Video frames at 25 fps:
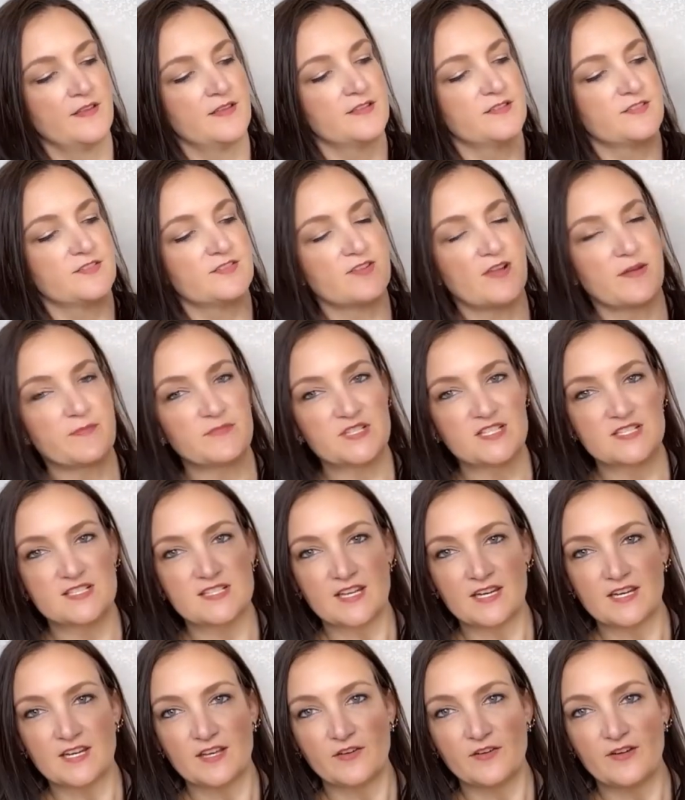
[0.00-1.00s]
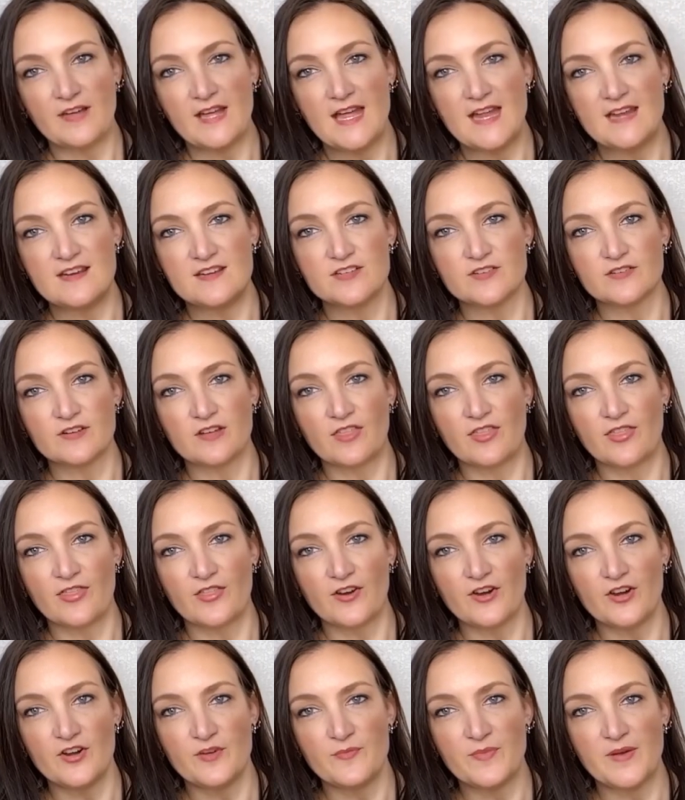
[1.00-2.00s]
So I'm just gonna go ahead and do a
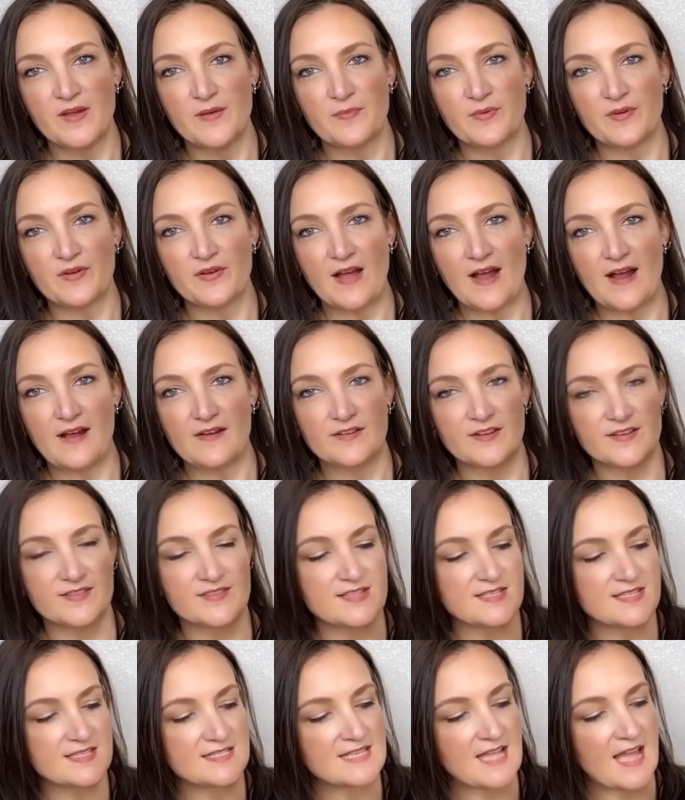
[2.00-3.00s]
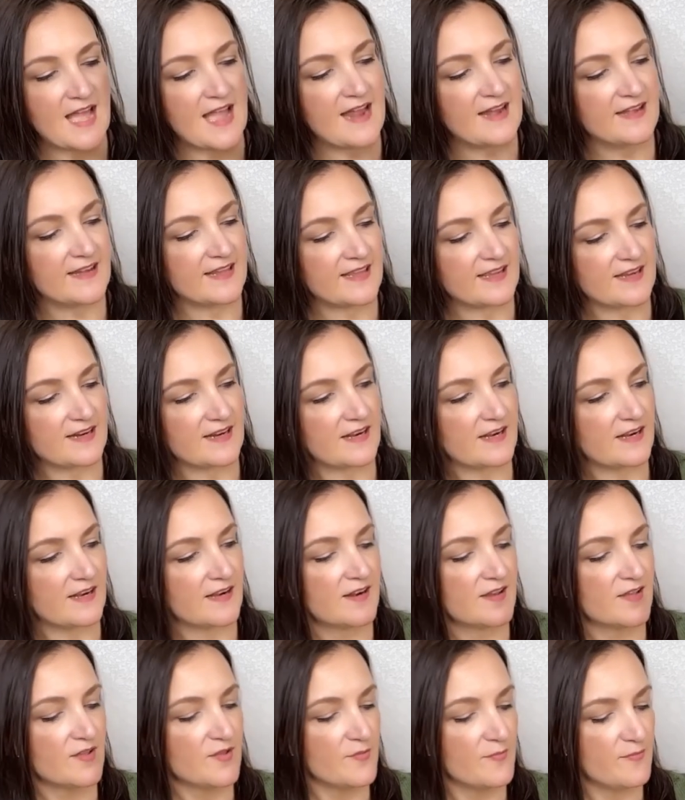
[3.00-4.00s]
third bubble out on the side here,
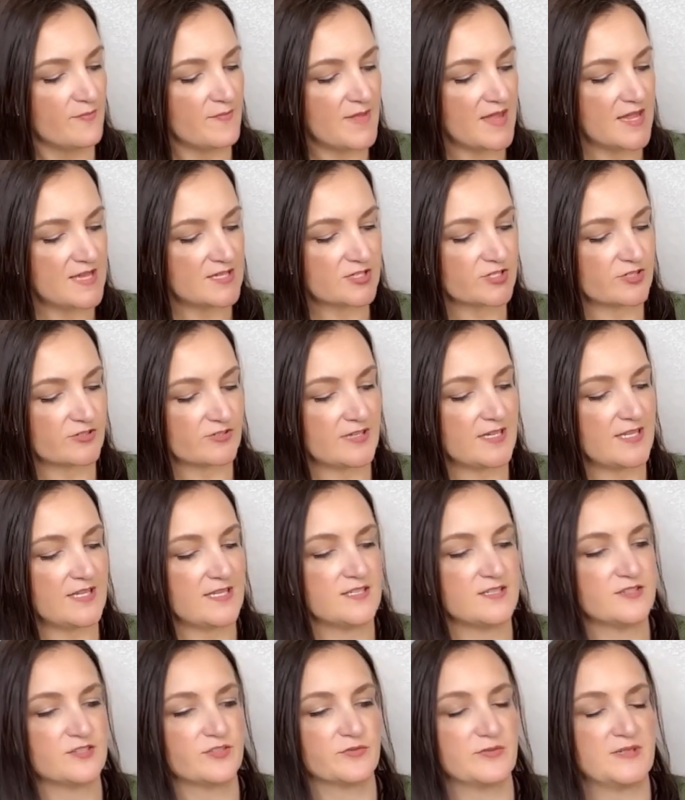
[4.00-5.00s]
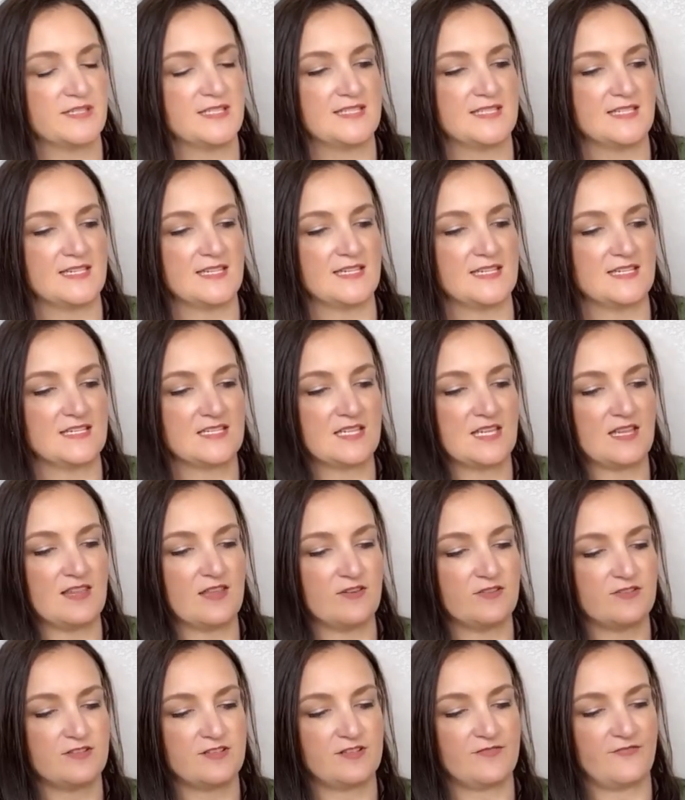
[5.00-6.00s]
measure it, twist it into
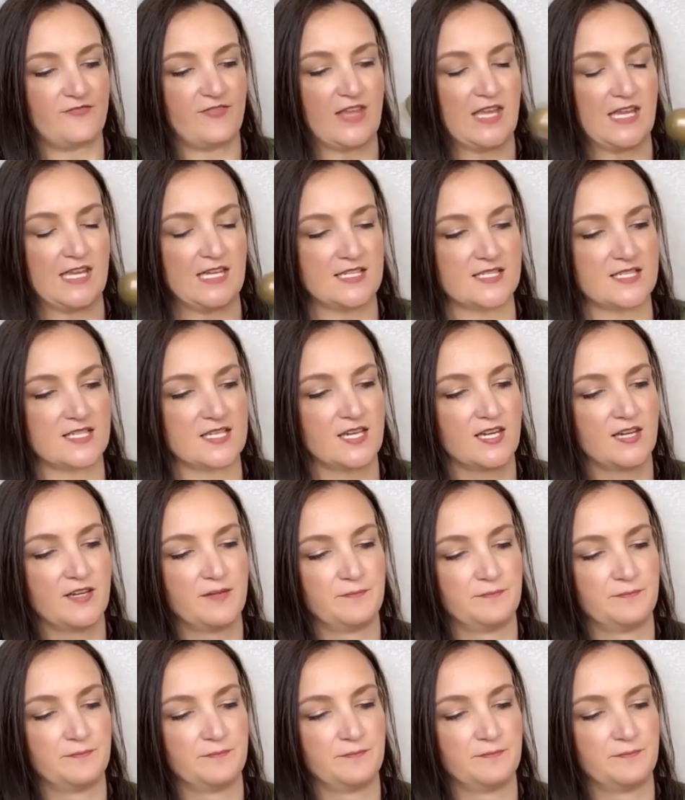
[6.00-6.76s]
those feet.